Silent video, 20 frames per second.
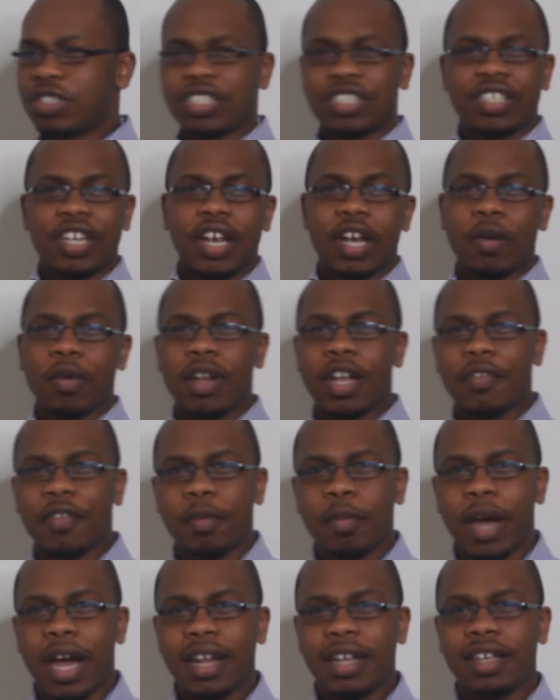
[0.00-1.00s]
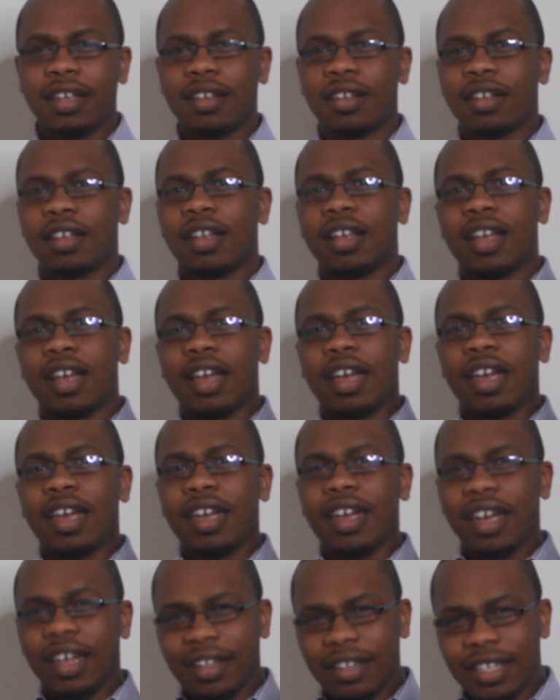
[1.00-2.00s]
share with everybody,
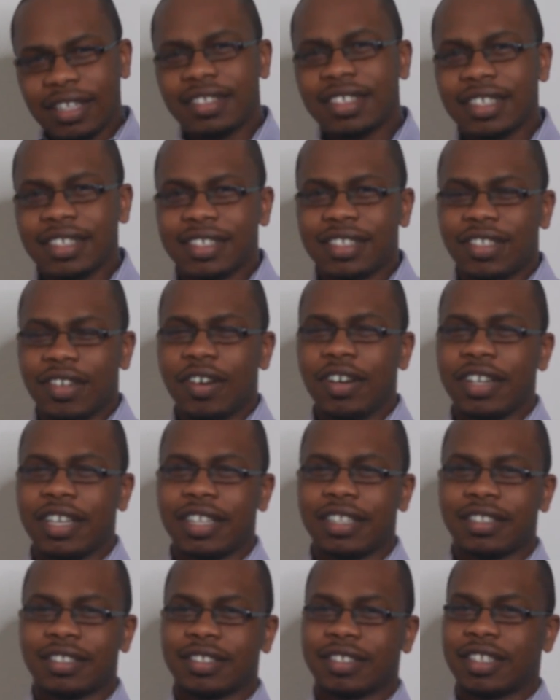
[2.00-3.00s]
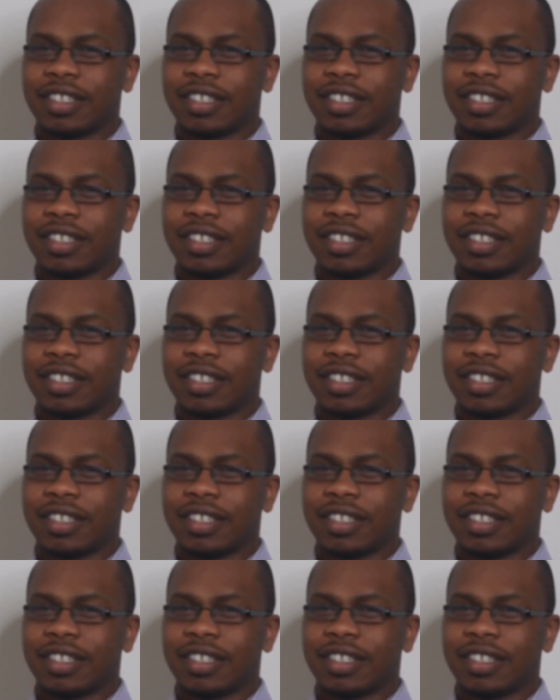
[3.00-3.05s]
and let's get started.